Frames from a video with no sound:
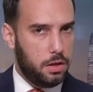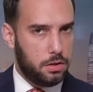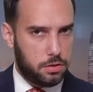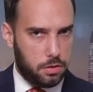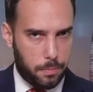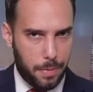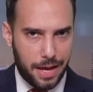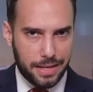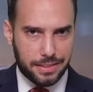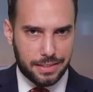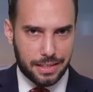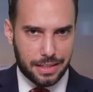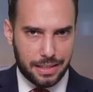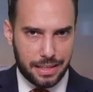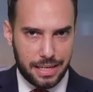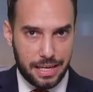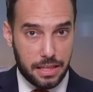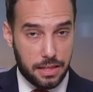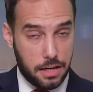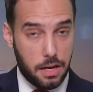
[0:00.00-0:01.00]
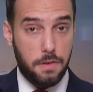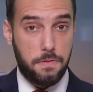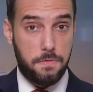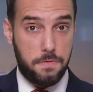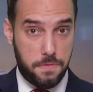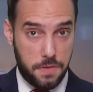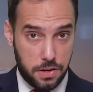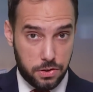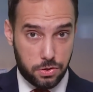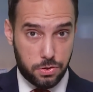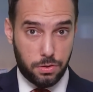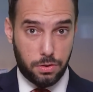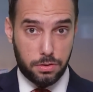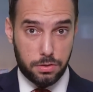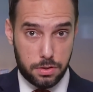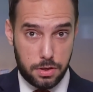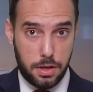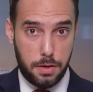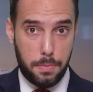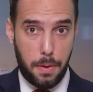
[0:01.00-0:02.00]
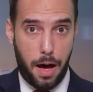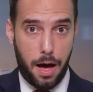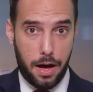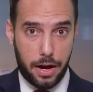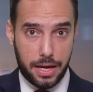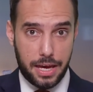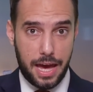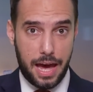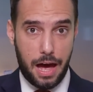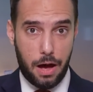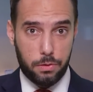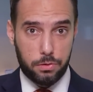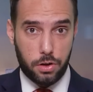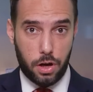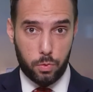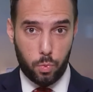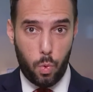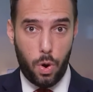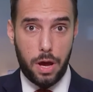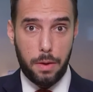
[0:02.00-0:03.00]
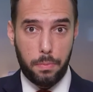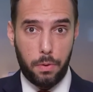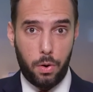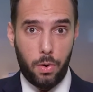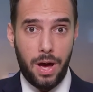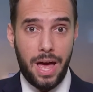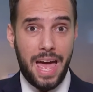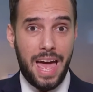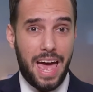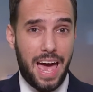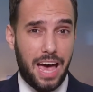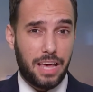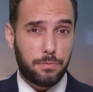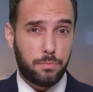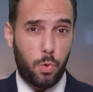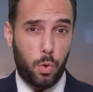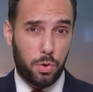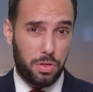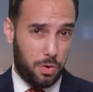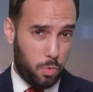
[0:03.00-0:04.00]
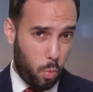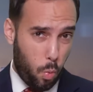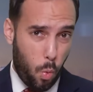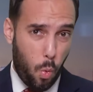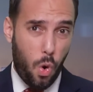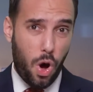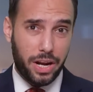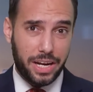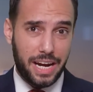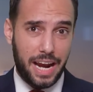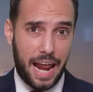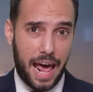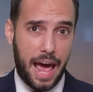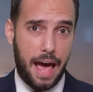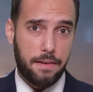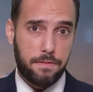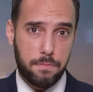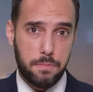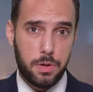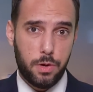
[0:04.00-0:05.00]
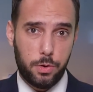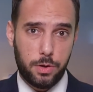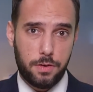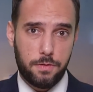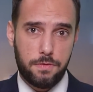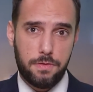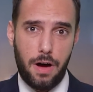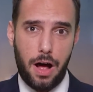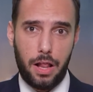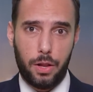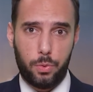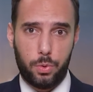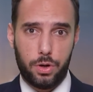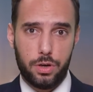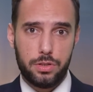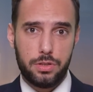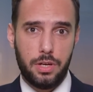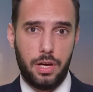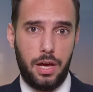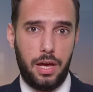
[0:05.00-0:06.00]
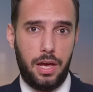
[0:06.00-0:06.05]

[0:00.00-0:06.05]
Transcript: Domestically, the official Diba account on Weibo has more than 1.5 million followers,